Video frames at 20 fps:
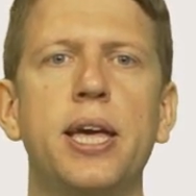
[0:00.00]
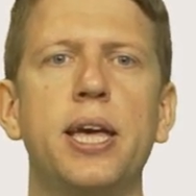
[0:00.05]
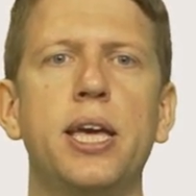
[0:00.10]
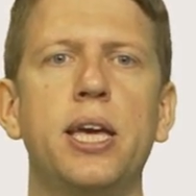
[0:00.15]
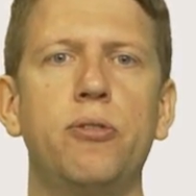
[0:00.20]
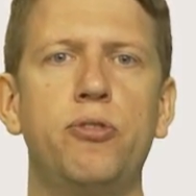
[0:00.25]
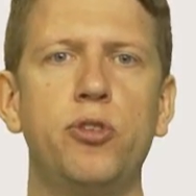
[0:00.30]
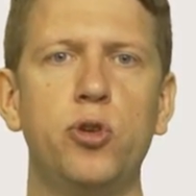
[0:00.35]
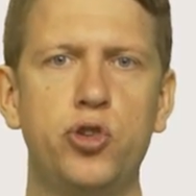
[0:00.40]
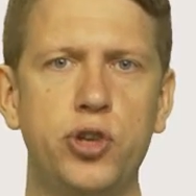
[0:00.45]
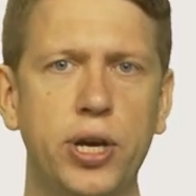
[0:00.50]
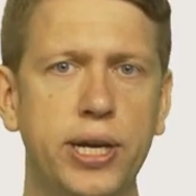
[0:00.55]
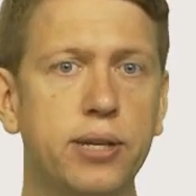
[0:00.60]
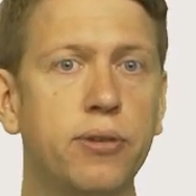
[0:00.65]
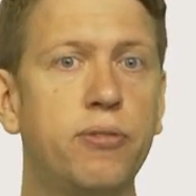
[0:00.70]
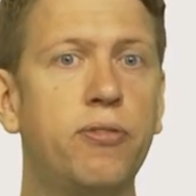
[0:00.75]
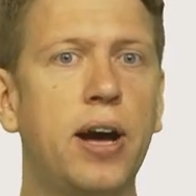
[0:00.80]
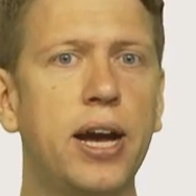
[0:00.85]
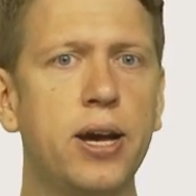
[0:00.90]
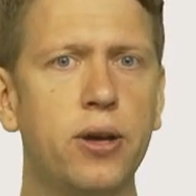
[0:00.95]
If you check the
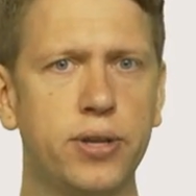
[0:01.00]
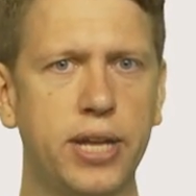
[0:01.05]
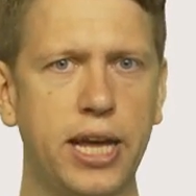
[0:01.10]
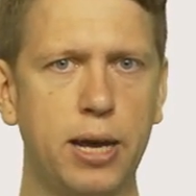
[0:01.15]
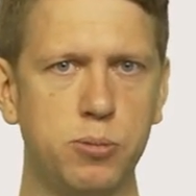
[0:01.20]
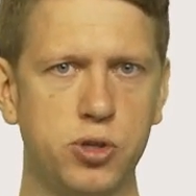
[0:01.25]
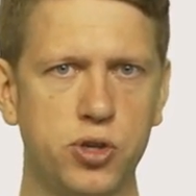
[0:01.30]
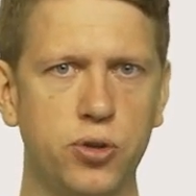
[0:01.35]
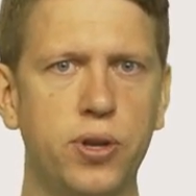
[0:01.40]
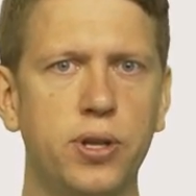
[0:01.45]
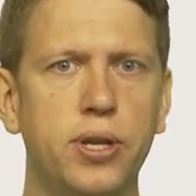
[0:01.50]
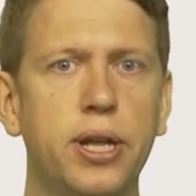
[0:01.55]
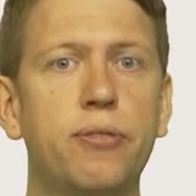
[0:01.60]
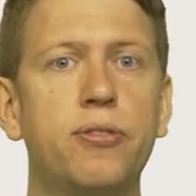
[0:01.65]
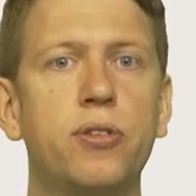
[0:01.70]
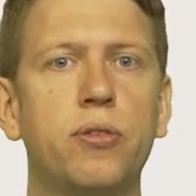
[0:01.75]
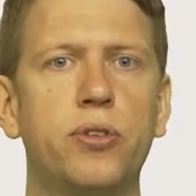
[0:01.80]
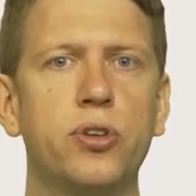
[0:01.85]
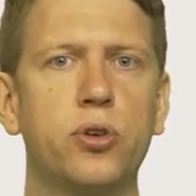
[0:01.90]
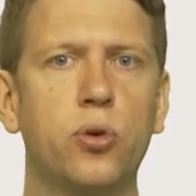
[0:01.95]
file names on the
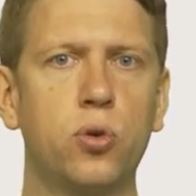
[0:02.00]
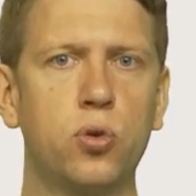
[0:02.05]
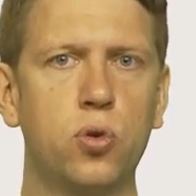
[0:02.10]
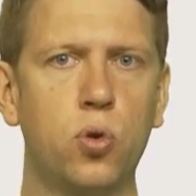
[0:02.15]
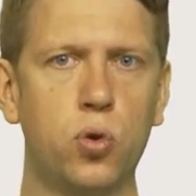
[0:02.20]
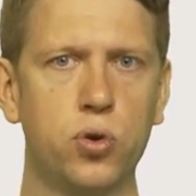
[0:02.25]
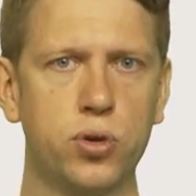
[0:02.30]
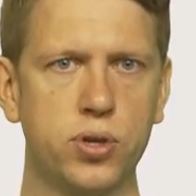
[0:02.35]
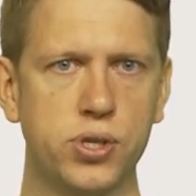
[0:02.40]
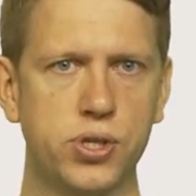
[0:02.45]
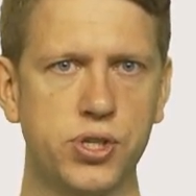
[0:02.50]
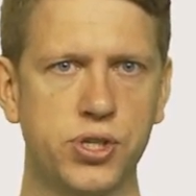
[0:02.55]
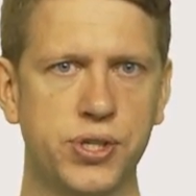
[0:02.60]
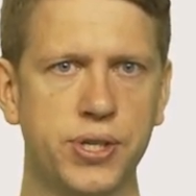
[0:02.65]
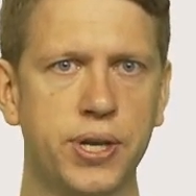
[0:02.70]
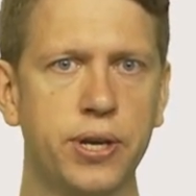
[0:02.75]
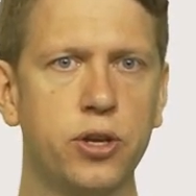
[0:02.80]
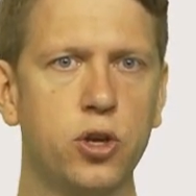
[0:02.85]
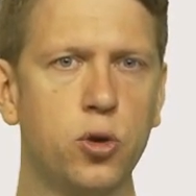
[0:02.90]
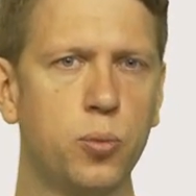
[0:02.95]
left of the concordance,
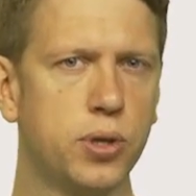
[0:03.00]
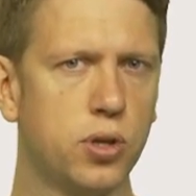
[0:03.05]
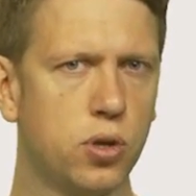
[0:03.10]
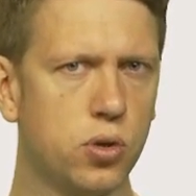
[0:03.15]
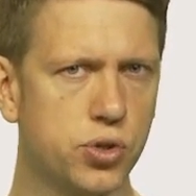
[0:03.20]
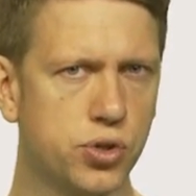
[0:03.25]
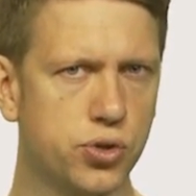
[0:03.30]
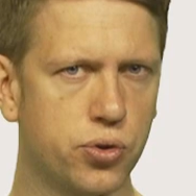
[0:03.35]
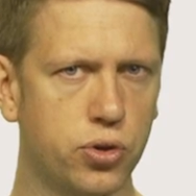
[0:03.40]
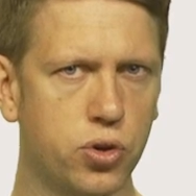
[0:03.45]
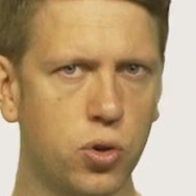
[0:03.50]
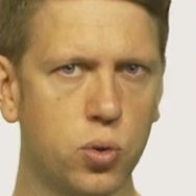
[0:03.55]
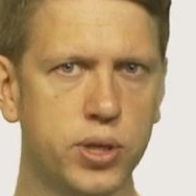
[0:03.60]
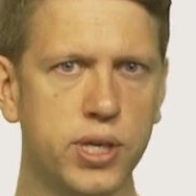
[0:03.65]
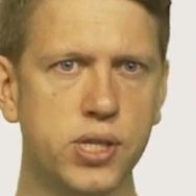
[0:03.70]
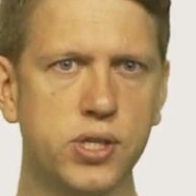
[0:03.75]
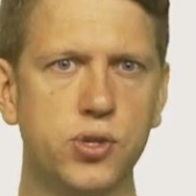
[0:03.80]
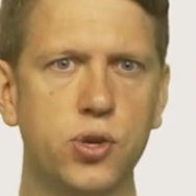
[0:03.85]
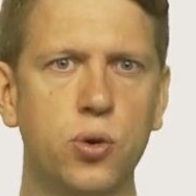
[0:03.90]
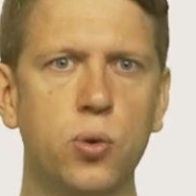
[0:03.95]
you will also
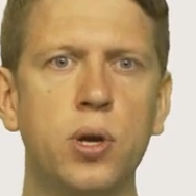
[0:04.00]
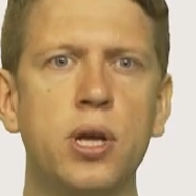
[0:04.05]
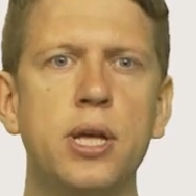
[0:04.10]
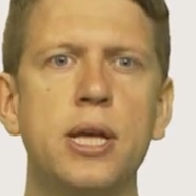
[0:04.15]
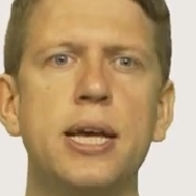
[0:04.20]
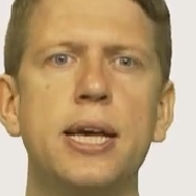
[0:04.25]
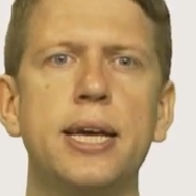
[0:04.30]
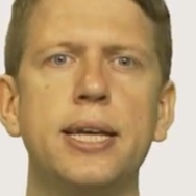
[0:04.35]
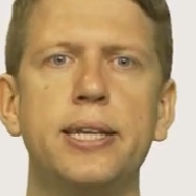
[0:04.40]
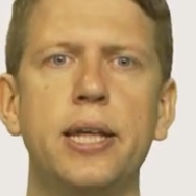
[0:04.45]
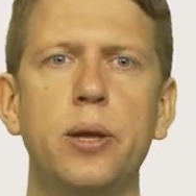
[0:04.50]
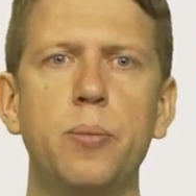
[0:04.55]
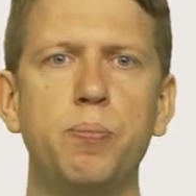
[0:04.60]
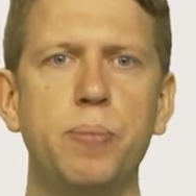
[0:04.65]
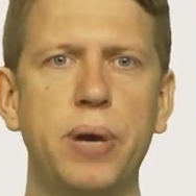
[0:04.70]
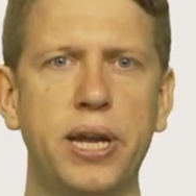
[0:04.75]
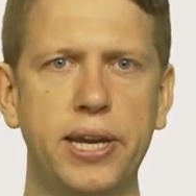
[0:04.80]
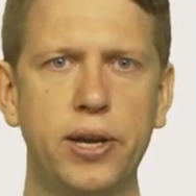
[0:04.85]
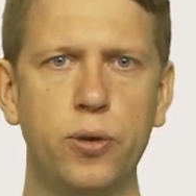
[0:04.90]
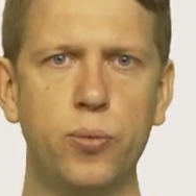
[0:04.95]
notice, though, that
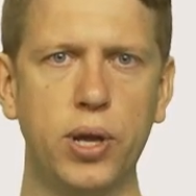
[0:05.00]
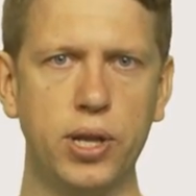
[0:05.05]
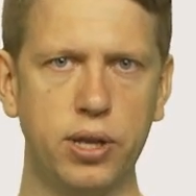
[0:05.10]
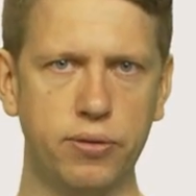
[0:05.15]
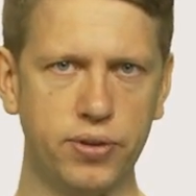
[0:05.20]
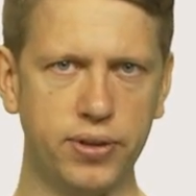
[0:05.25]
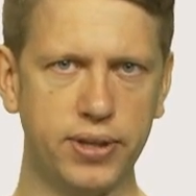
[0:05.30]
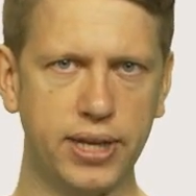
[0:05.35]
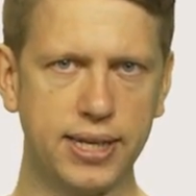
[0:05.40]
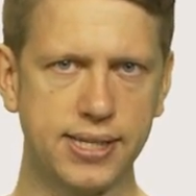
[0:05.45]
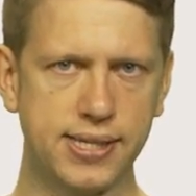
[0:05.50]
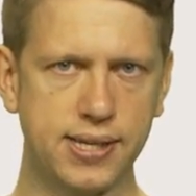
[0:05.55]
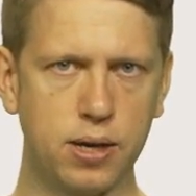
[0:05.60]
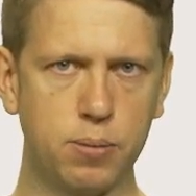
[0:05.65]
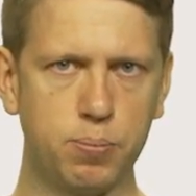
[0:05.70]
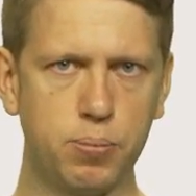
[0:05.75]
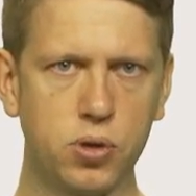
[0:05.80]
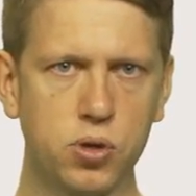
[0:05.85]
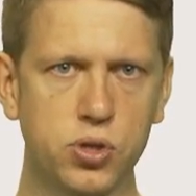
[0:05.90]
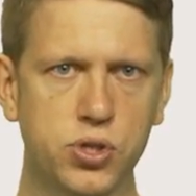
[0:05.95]
many relevant
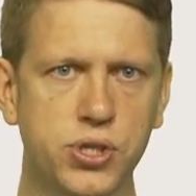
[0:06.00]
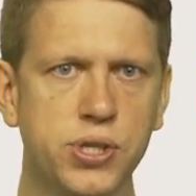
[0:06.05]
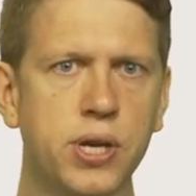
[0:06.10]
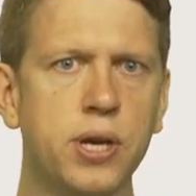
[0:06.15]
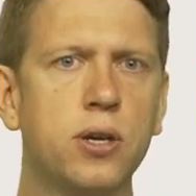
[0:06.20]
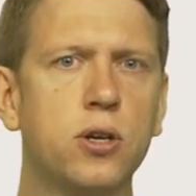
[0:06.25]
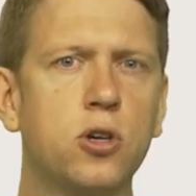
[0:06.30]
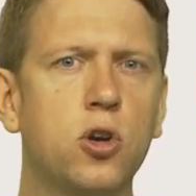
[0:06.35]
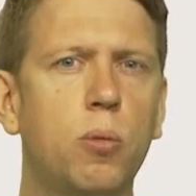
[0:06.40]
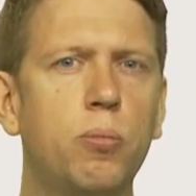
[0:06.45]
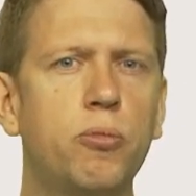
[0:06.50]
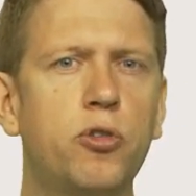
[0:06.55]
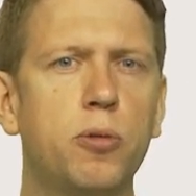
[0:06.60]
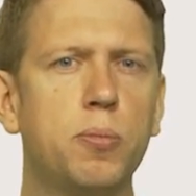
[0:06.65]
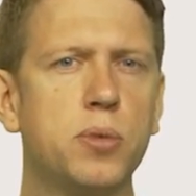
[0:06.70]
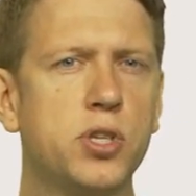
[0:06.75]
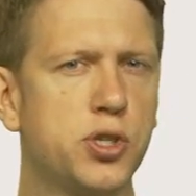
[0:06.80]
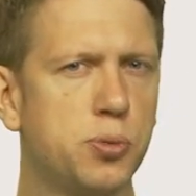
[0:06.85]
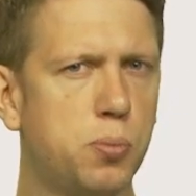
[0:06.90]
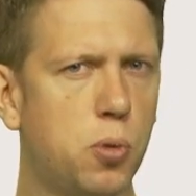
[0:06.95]
examples come
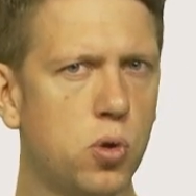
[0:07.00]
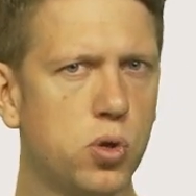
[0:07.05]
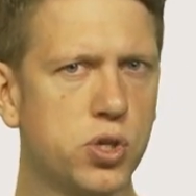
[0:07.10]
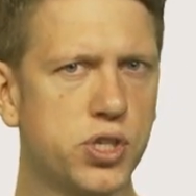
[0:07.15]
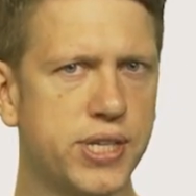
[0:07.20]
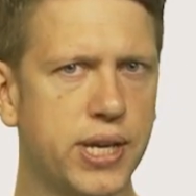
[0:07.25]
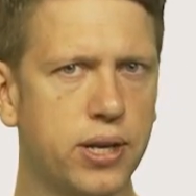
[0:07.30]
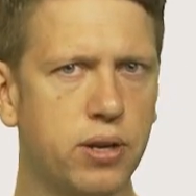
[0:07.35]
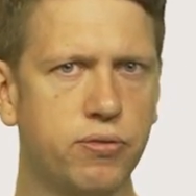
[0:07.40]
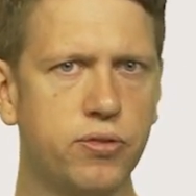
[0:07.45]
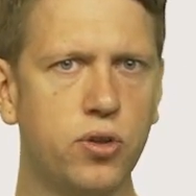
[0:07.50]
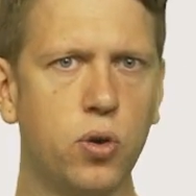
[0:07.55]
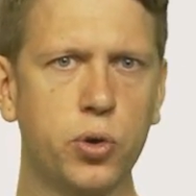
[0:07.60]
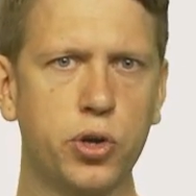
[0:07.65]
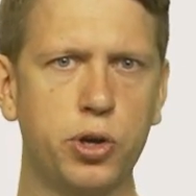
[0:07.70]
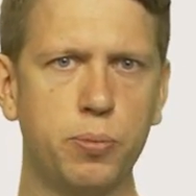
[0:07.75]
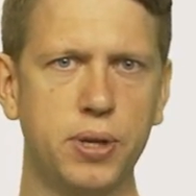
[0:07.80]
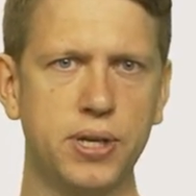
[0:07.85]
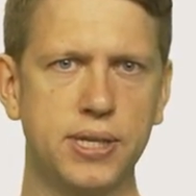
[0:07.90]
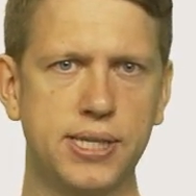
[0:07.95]
from a small set of
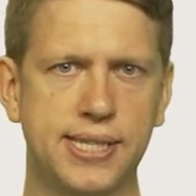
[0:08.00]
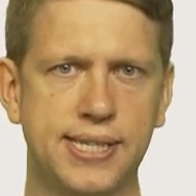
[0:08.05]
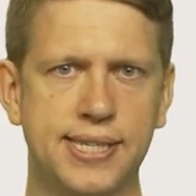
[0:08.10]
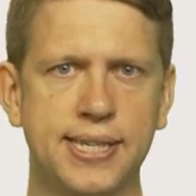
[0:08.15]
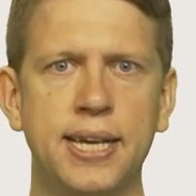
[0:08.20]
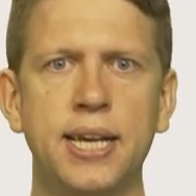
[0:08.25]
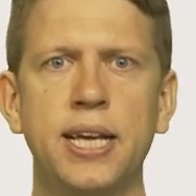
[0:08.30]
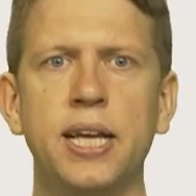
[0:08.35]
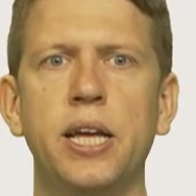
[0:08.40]
documents.